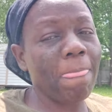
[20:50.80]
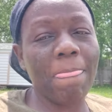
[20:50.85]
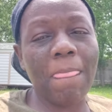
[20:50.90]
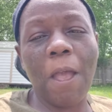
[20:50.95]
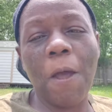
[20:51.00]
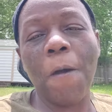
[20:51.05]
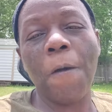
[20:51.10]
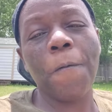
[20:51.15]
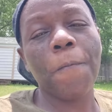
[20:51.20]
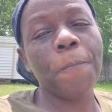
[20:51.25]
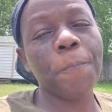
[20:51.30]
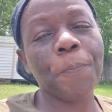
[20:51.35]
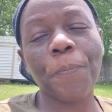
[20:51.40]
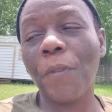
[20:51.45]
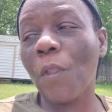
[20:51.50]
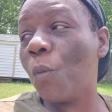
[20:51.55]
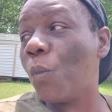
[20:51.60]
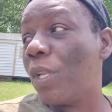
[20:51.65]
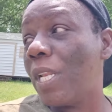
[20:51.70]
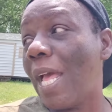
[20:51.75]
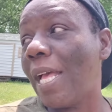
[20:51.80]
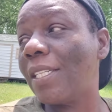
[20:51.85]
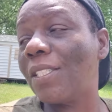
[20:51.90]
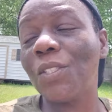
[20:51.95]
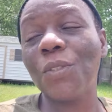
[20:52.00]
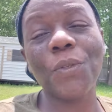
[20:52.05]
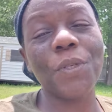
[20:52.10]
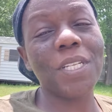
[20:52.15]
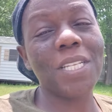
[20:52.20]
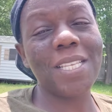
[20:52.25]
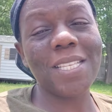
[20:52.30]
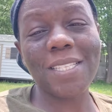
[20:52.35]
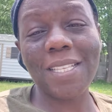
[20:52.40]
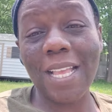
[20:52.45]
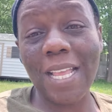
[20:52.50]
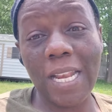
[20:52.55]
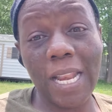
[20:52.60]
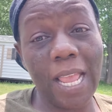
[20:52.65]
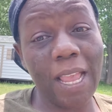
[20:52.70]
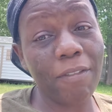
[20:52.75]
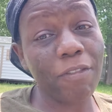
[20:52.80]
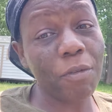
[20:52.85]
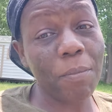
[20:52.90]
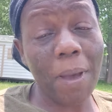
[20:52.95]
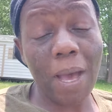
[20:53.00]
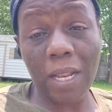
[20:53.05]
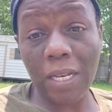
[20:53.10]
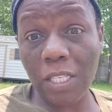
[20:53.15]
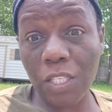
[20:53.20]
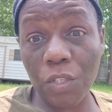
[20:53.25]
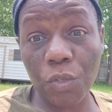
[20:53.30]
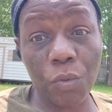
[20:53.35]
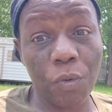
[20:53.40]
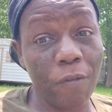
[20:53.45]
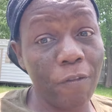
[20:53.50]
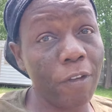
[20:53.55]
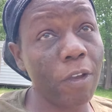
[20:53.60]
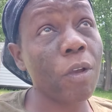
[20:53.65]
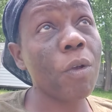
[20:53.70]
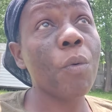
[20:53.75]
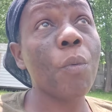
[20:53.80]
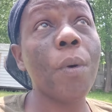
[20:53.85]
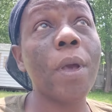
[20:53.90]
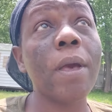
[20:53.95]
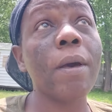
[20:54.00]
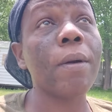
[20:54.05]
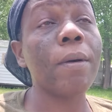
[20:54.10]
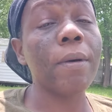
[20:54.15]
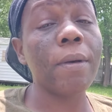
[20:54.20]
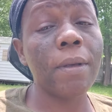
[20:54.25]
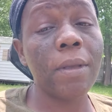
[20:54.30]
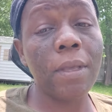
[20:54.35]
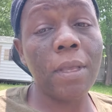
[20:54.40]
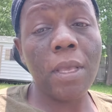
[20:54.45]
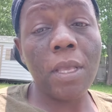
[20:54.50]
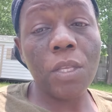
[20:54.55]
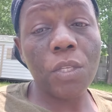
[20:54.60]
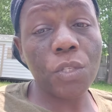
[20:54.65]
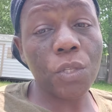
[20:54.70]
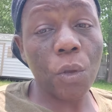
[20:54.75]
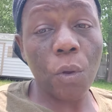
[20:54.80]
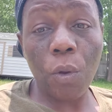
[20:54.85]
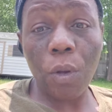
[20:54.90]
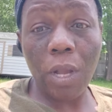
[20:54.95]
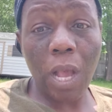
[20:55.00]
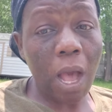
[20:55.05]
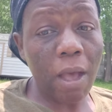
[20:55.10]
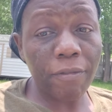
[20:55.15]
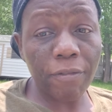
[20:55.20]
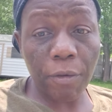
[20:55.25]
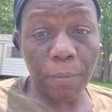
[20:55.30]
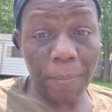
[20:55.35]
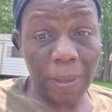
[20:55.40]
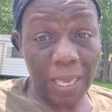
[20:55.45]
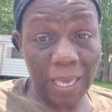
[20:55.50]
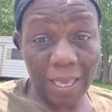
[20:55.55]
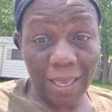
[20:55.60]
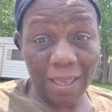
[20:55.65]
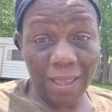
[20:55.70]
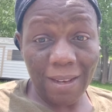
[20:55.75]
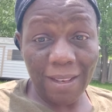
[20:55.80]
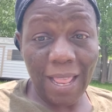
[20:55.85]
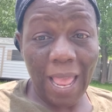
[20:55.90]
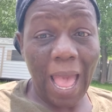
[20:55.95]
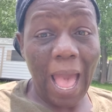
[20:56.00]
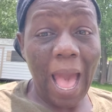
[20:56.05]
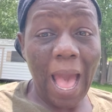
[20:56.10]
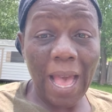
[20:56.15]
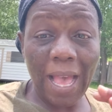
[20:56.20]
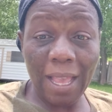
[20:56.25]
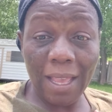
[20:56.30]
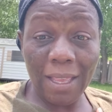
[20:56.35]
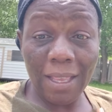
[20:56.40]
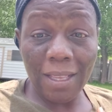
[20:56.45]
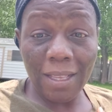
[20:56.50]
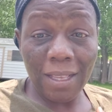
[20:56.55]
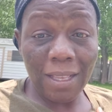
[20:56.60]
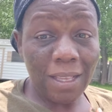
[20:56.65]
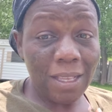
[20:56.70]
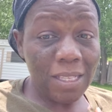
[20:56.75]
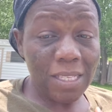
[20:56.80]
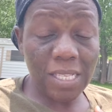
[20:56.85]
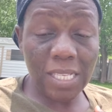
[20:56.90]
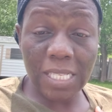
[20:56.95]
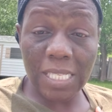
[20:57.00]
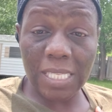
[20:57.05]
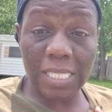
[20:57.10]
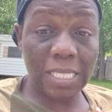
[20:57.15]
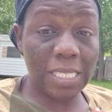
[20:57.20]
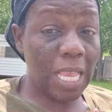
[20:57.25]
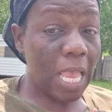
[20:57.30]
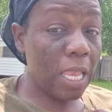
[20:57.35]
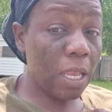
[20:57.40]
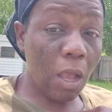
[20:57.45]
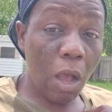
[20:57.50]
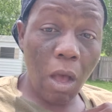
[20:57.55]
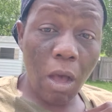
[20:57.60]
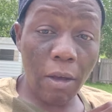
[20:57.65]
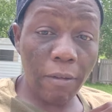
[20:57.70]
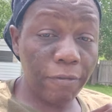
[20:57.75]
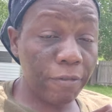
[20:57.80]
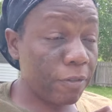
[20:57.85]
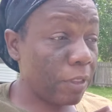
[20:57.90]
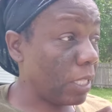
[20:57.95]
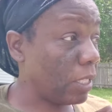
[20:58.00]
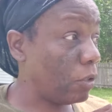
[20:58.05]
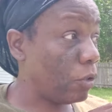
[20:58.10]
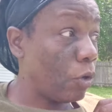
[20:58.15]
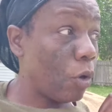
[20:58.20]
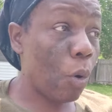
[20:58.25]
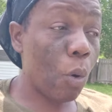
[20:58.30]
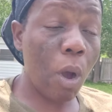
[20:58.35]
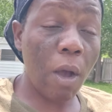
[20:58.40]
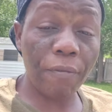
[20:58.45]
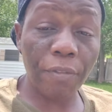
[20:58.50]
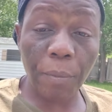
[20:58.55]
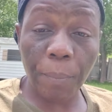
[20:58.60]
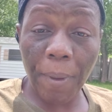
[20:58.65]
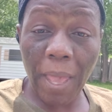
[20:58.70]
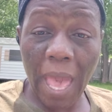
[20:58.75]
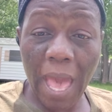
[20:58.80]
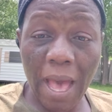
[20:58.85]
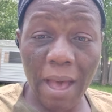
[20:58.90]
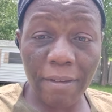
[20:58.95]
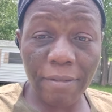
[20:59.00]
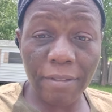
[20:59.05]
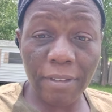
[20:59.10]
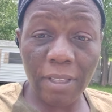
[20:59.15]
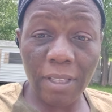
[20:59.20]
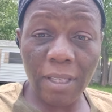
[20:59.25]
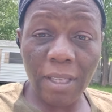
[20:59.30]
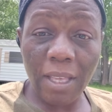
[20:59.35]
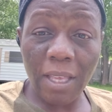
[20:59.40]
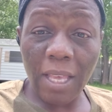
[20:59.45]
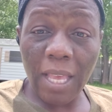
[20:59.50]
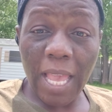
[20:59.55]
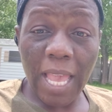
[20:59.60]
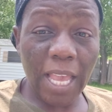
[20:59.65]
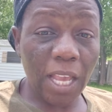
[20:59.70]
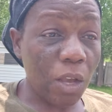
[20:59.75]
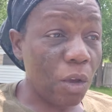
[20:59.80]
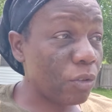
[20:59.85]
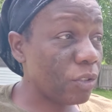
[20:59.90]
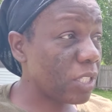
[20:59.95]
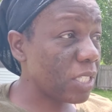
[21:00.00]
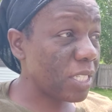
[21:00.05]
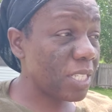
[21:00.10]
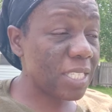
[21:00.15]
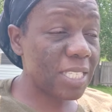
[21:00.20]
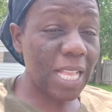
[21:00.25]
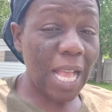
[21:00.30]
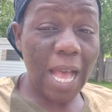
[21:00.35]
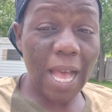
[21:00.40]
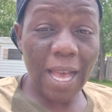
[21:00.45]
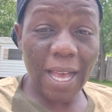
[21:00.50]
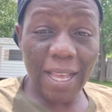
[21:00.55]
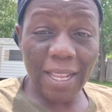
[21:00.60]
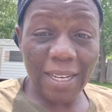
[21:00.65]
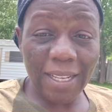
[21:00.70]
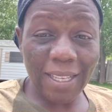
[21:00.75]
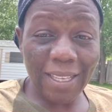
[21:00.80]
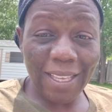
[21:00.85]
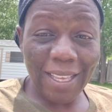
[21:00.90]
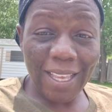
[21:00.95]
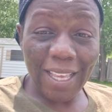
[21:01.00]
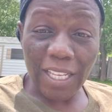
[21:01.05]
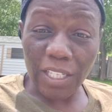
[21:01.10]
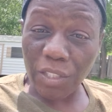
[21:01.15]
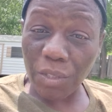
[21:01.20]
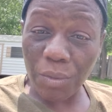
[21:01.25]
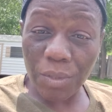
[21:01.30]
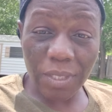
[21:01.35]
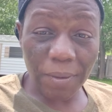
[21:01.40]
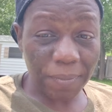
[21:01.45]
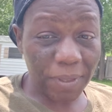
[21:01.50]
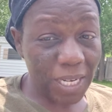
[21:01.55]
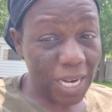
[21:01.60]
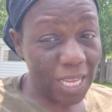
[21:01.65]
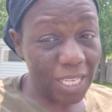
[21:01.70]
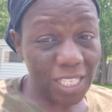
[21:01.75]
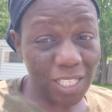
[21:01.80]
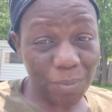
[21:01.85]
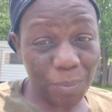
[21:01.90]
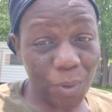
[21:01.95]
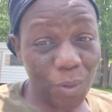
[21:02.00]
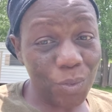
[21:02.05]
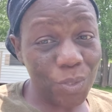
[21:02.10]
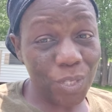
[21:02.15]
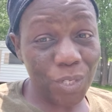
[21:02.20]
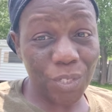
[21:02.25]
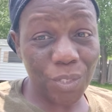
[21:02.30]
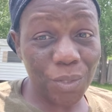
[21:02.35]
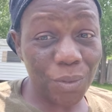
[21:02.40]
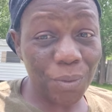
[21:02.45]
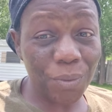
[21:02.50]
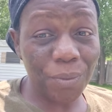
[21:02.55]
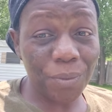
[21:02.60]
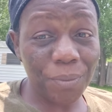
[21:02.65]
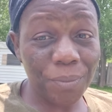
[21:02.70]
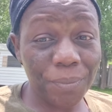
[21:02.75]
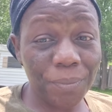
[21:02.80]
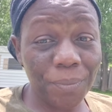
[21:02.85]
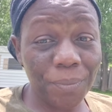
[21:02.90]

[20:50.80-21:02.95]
No, we're not doing this. And everybody's doing very well. So God forbid that I take off, go off the path, and go to the side and do something I ain't supposed to do.